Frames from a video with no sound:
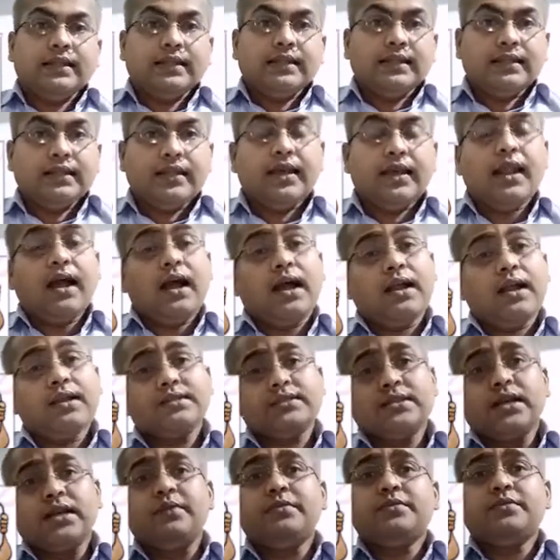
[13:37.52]
There are
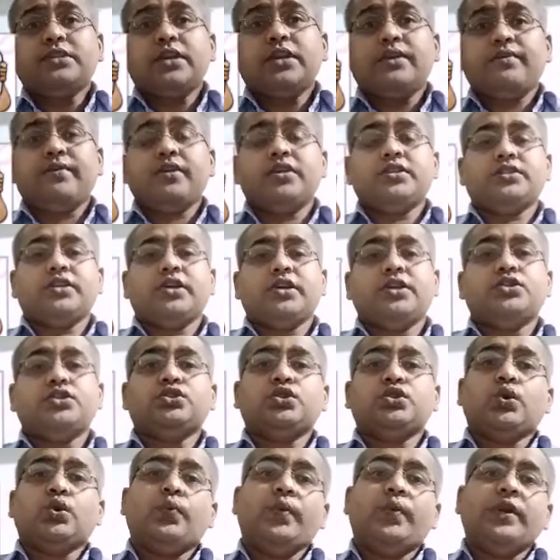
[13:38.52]
some substances
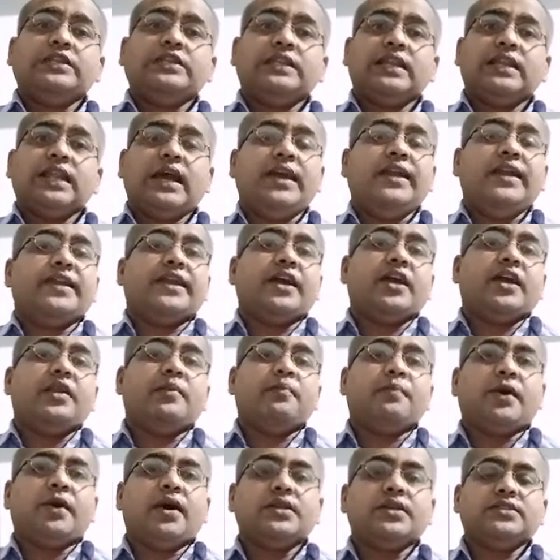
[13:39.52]
through which light can
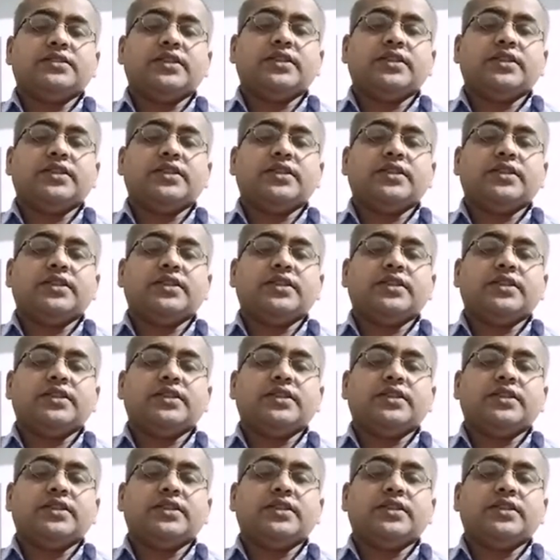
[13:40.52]
pass.